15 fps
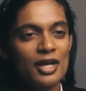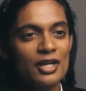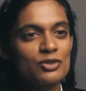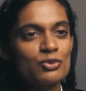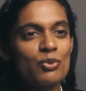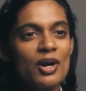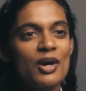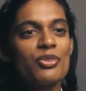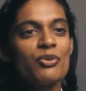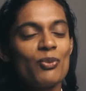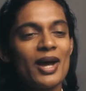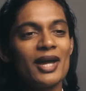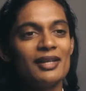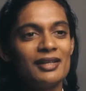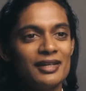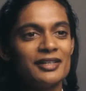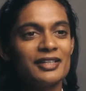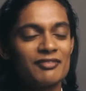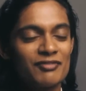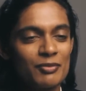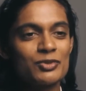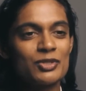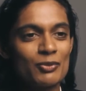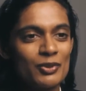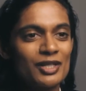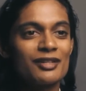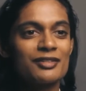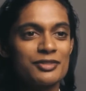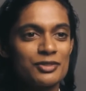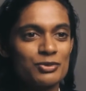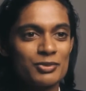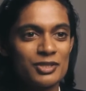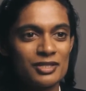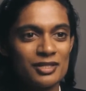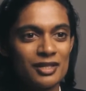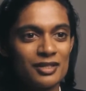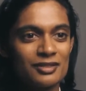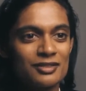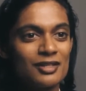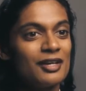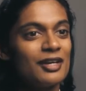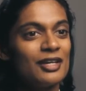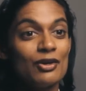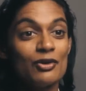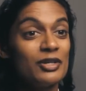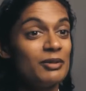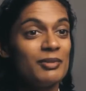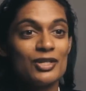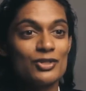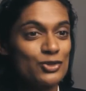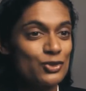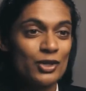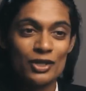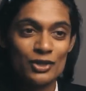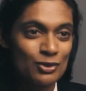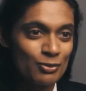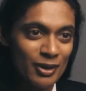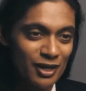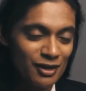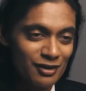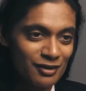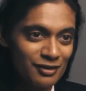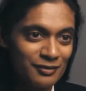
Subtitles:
It's worthwhile learning from someone else's mistakes. It only means you can do better.